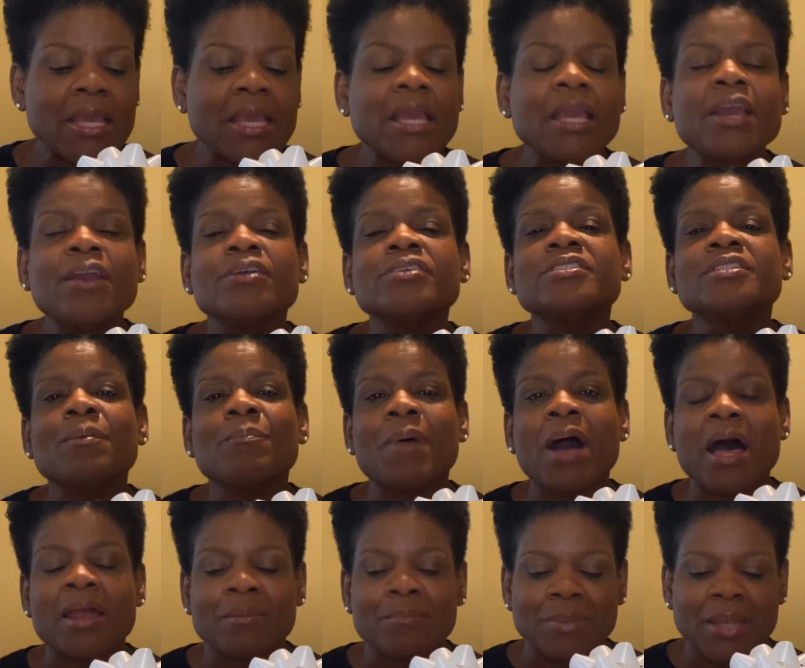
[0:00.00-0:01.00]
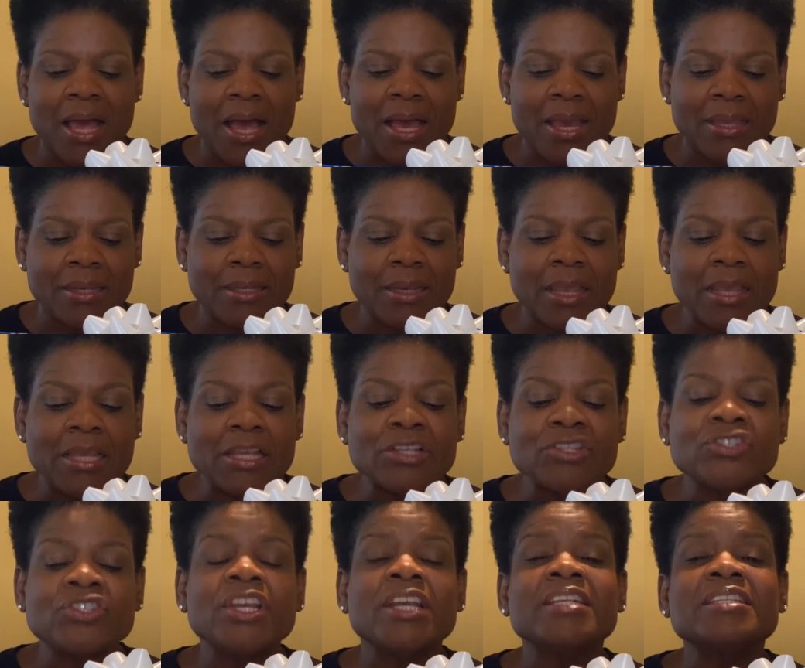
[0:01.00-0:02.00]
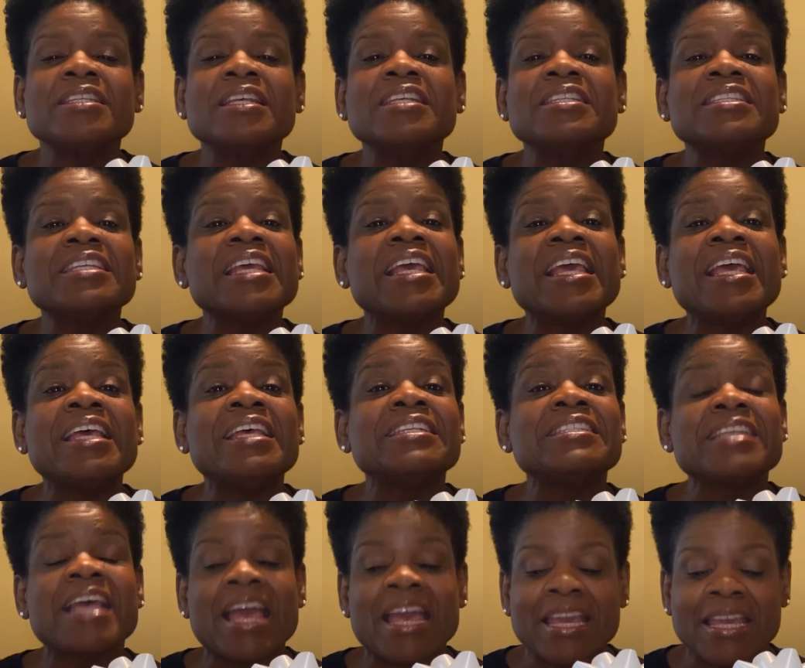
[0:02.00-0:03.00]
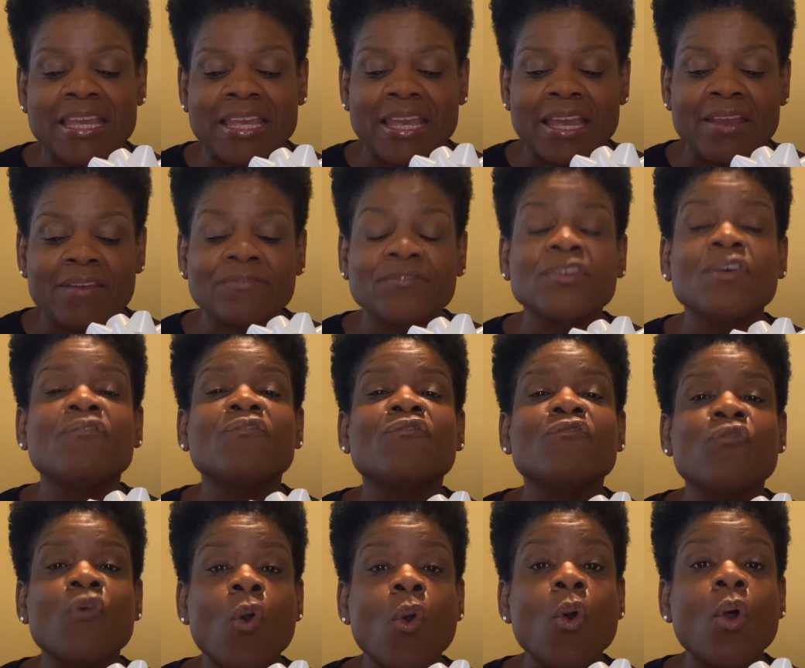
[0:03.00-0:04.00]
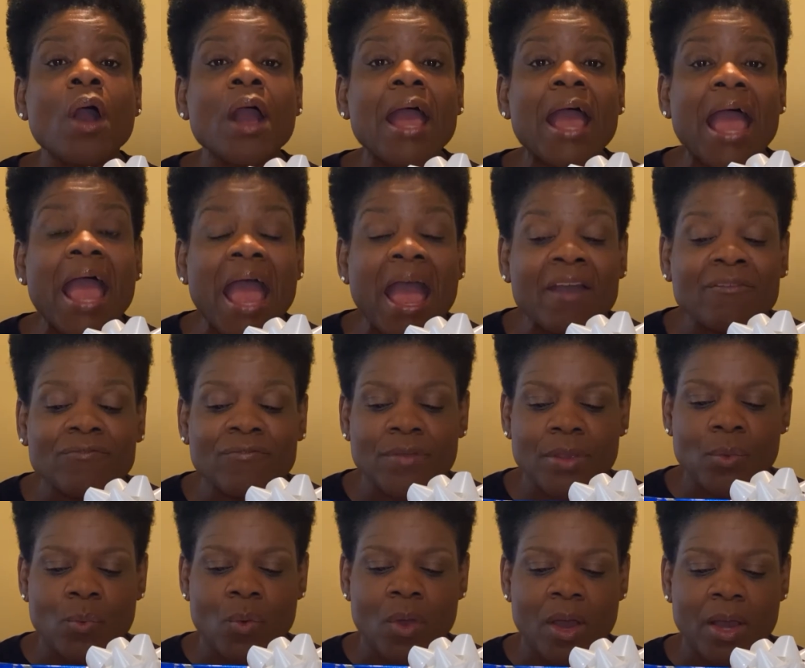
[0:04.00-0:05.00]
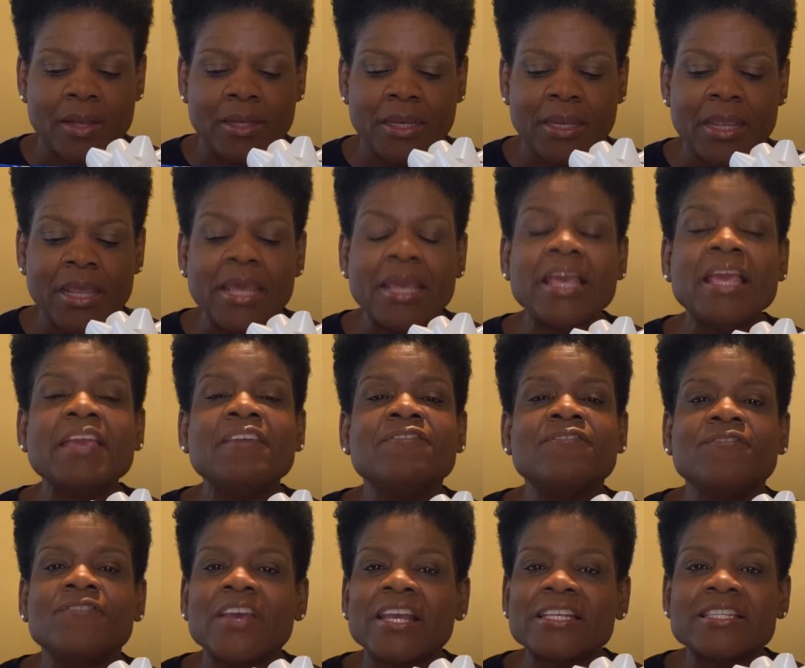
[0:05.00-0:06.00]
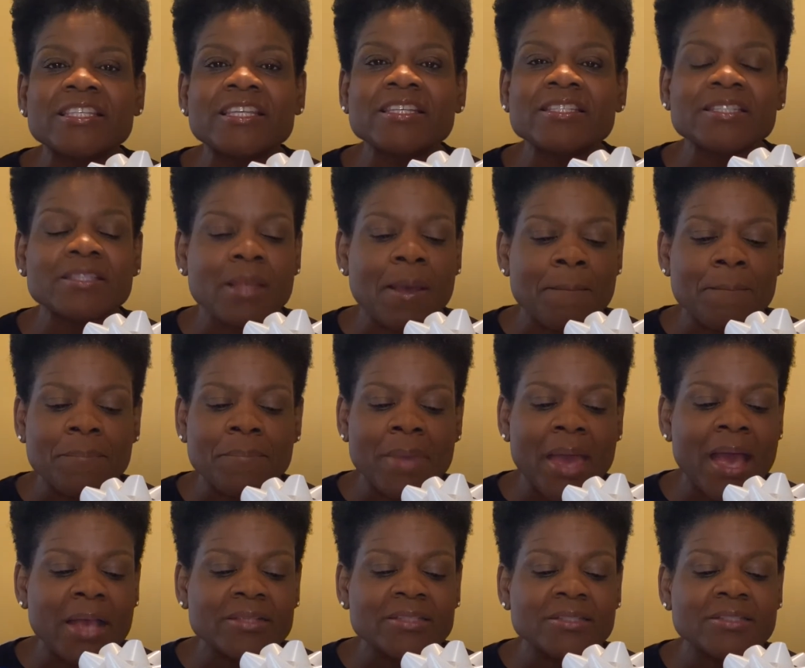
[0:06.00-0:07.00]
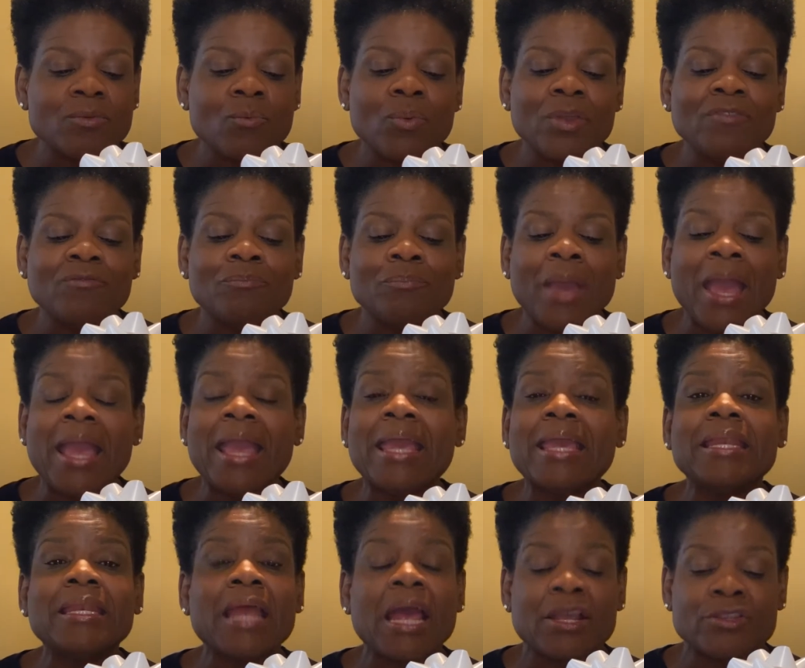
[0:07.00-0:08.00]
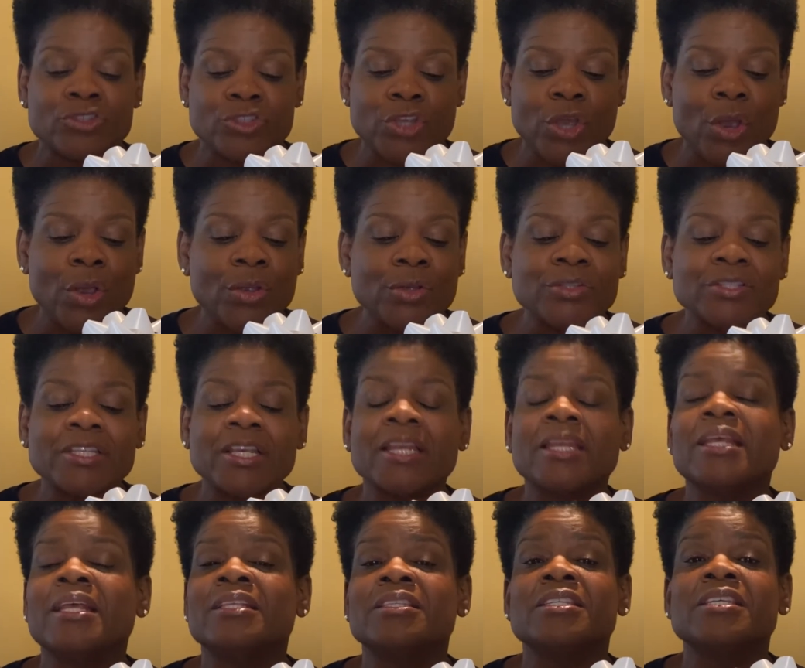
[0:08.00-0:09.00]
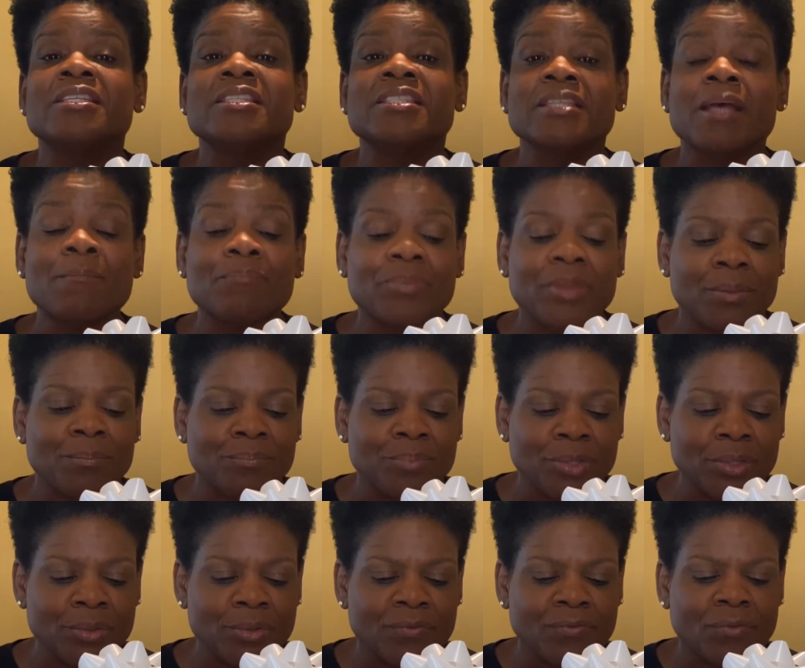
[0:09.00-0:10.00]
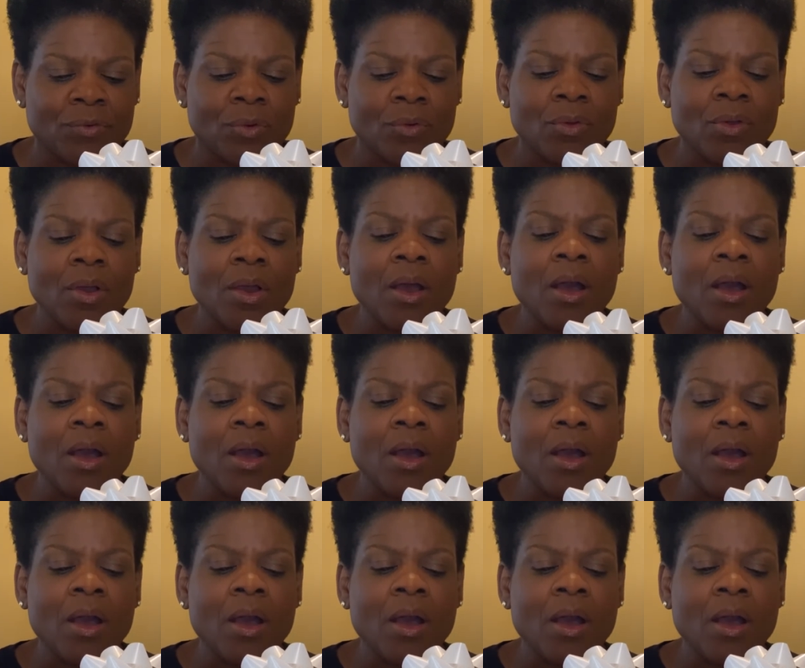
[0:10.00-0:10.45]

Here's the bottom line. Jesus is a gift for everyone. He fixes the mess we've made and turns it into something beautiful.